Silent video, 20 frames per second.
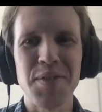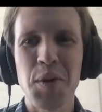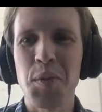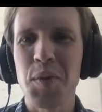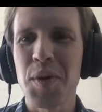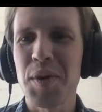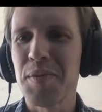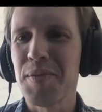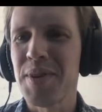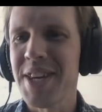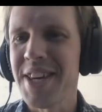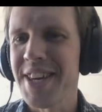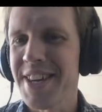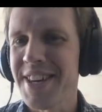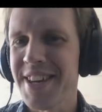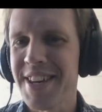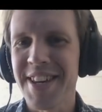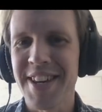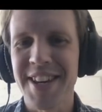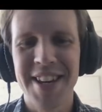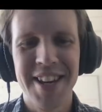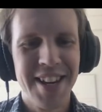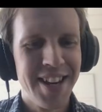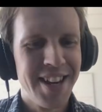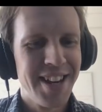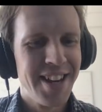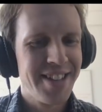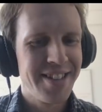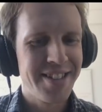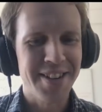we will be
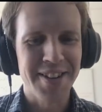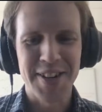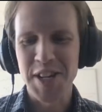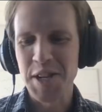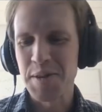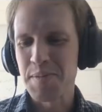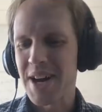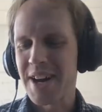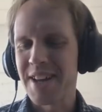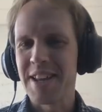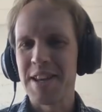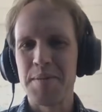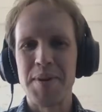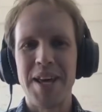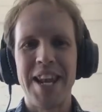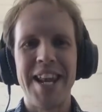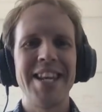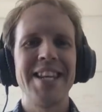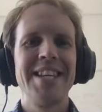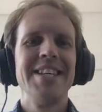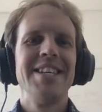talking about in a minute.